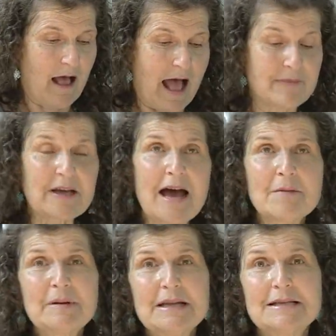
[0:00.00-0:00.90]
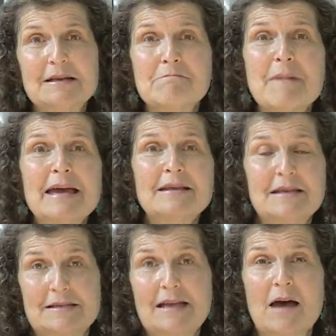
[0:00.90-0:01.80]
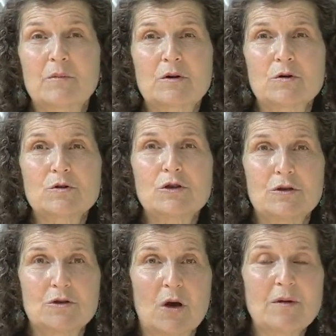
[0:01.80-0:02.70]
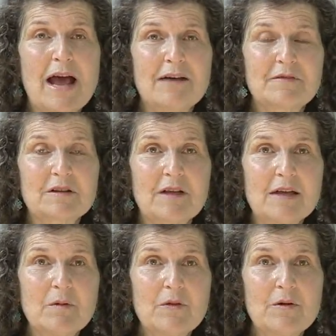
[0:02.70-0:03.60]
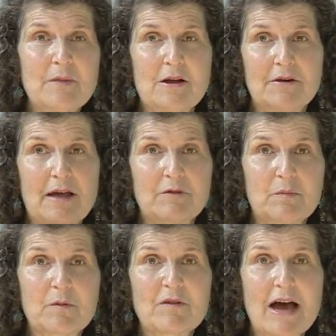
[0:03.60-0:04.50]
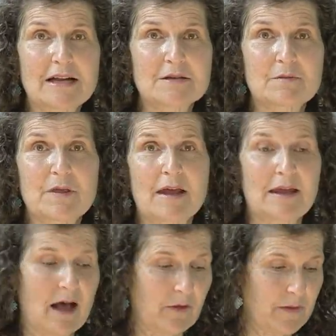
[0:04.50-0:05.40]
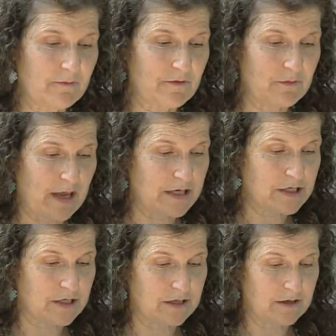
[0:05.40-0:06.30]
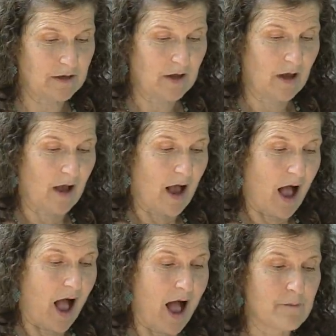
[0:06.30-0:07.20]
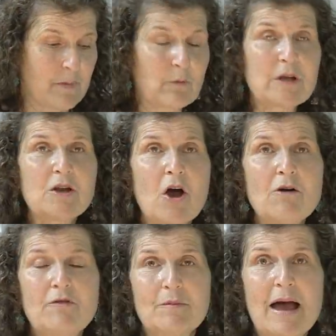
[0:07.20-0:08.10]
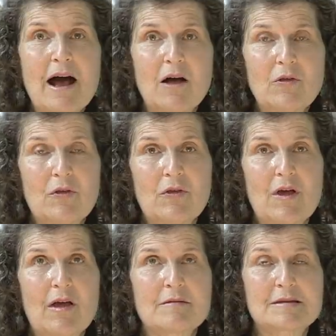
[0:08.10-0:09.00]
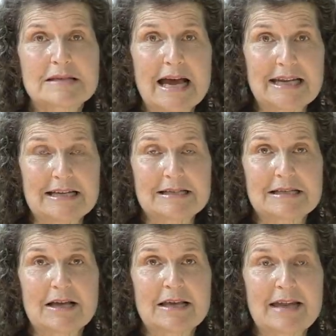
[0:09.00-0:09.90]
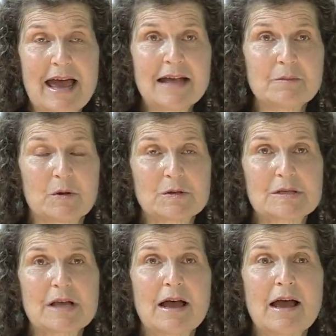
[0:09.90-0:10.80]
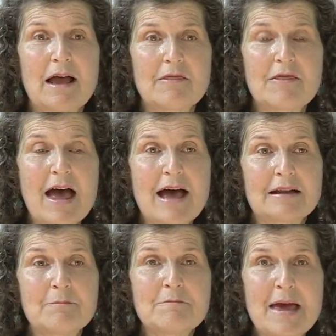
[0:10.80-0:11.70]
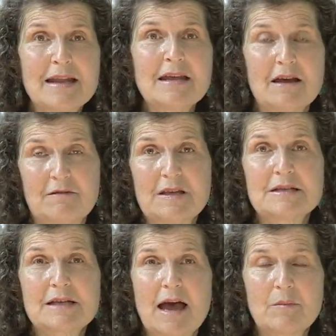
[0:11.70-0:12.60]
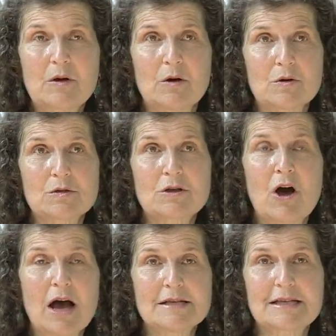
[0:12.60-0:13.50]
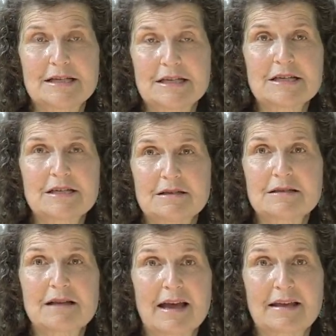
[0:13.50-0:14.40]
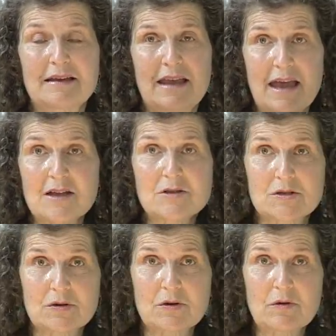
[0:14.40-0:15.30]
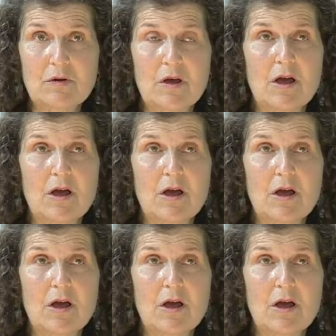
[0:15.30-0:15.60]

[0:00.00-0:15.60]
And the companies that make these chemicals don't have to label them, they don't have to provide us with any health information. Uh, but we know from health studies in animals that many of these chemicals cause conditions like cancer,